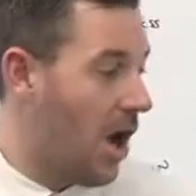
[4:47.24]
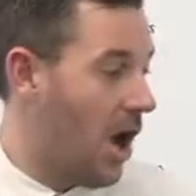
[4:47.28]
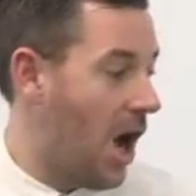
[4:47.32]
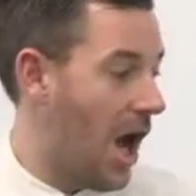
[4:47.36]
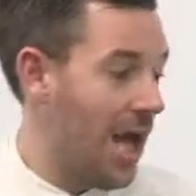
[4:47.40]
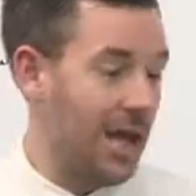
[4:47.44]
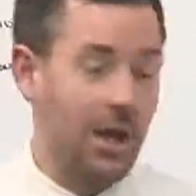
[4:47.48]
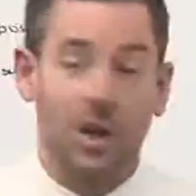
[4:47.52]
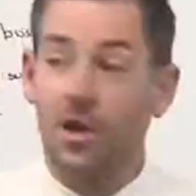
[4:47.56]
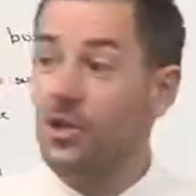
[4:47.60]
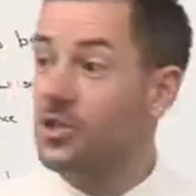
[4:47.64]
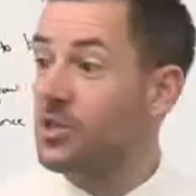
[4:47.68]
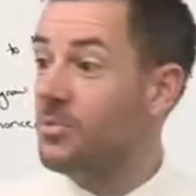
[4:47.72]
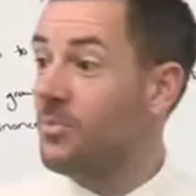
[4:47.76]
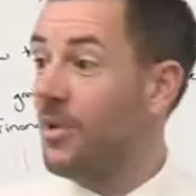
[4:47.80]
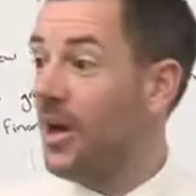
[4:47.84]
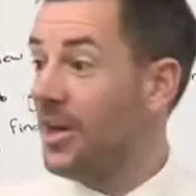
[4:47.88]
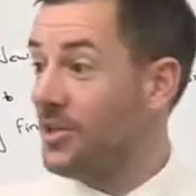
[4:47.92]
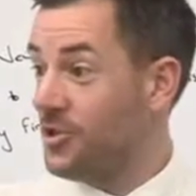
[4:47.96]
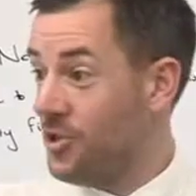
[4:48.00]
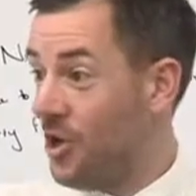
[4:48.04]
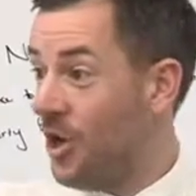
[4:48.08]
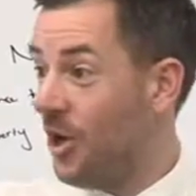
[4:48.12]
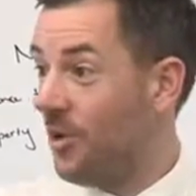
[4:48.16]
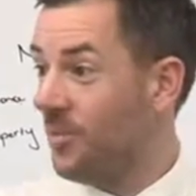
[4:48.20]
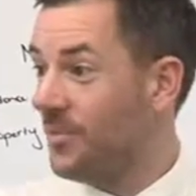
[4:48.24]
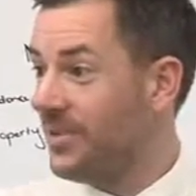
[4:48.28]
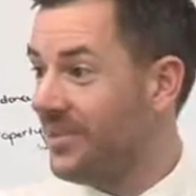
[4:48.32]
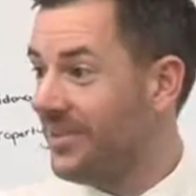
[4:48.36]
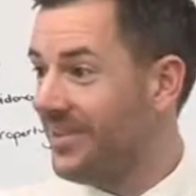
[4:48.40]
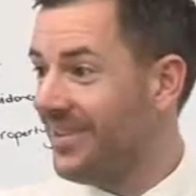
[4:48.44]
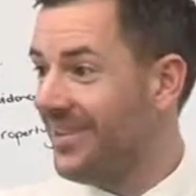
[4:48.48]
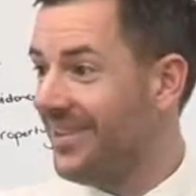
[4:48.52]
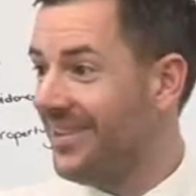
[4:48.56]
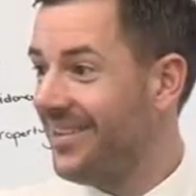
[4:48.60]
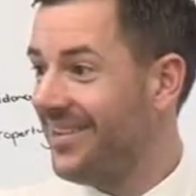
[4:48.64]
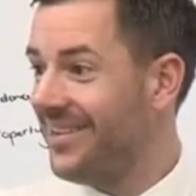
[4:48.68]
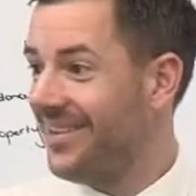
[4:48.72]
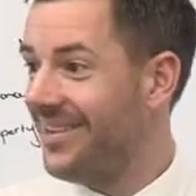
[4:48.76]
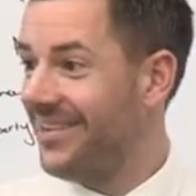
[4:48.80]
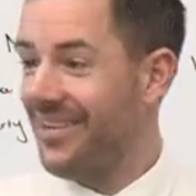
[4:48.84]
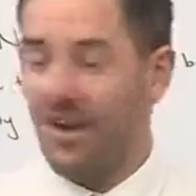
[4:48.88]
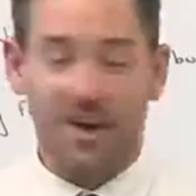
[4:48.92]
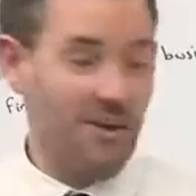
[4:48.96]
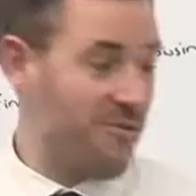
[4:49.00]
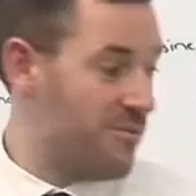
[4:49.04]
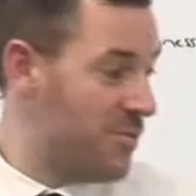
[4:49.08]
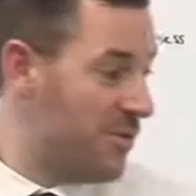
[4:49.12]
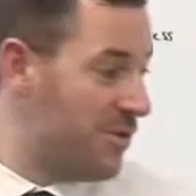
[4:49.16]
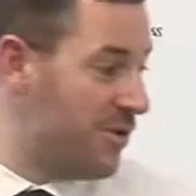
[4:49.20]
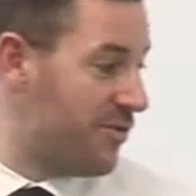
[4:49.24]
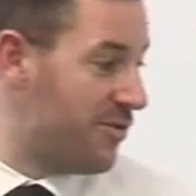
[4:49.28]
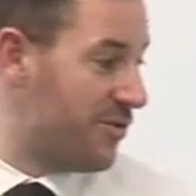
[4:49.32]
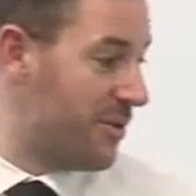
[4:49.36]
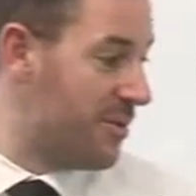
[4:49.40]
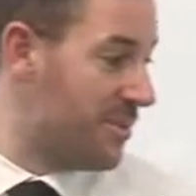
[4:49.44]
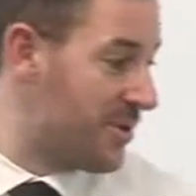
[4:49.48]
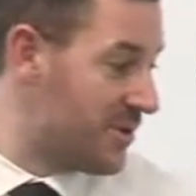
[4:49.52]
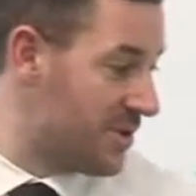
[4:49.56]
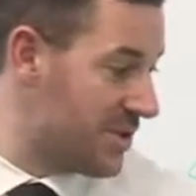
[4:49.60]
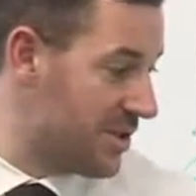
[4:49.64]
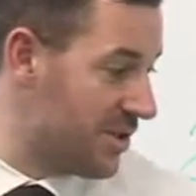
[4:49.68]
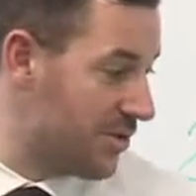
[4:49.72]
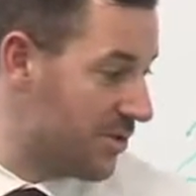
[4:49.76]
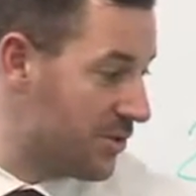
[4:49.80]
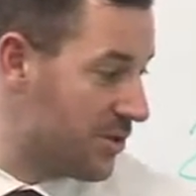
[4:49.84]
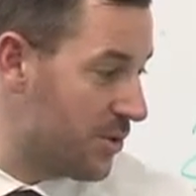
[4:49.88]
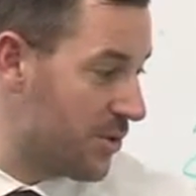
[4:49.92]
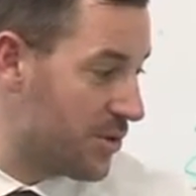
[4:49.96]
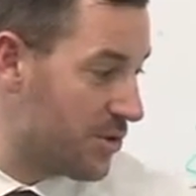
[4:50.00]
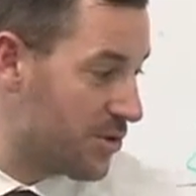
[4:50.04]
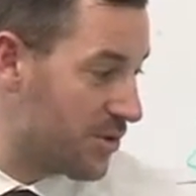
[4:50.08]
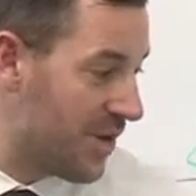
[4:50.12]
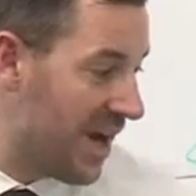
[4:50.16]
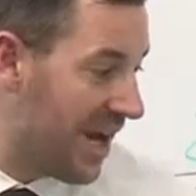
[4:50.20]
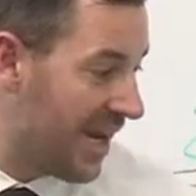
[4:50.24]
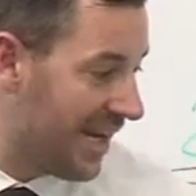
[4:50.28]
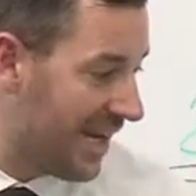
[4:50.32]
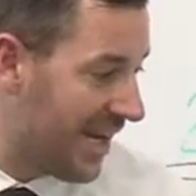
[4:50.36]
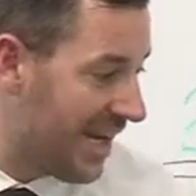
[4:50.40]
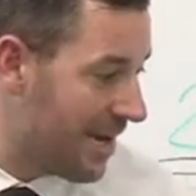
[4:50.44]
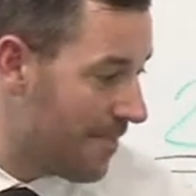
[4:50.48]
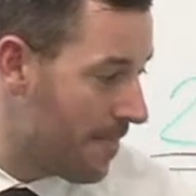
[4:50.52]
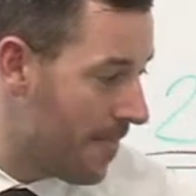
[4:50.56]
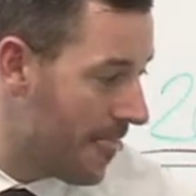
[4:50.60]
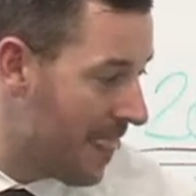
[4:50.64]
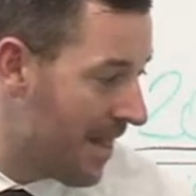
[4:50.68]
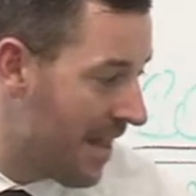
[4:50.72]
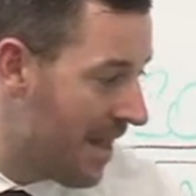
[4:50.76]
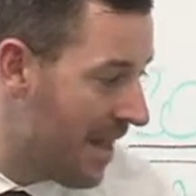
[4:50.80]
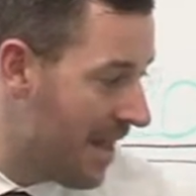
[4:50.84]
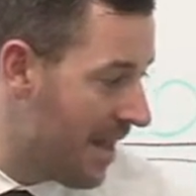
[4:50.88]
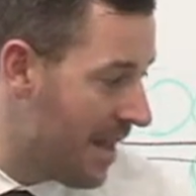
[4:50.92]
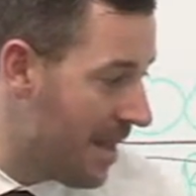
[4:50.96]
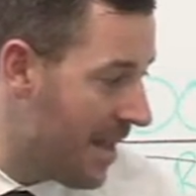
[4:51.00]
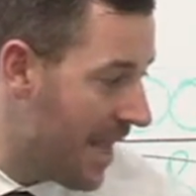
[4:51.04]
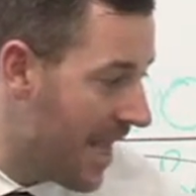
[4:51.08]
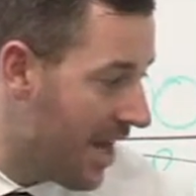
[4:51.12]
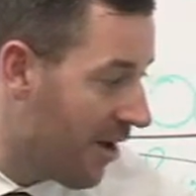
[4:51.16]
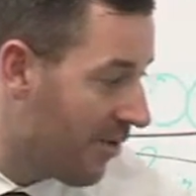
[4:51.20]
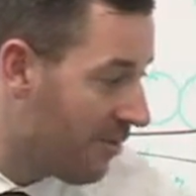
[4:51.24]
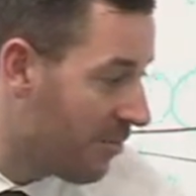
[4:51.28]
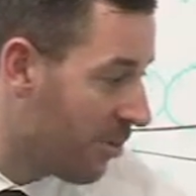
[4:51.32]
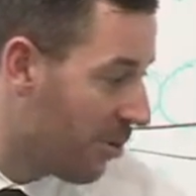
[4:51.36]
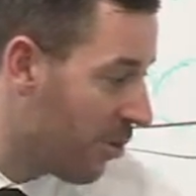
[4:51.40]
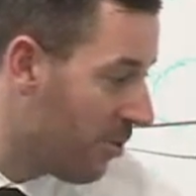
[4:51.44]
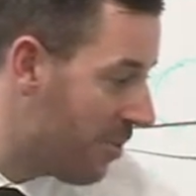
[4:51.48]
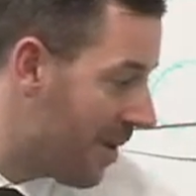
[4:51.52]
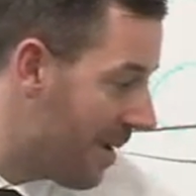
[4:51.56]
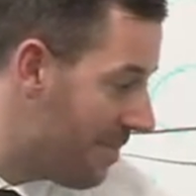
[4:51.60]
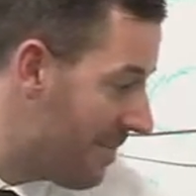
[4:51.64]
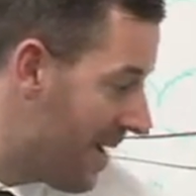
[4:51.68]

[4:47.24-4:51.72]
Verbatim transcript: I lost my job. I've moved from Brazil to Australia and I've brought my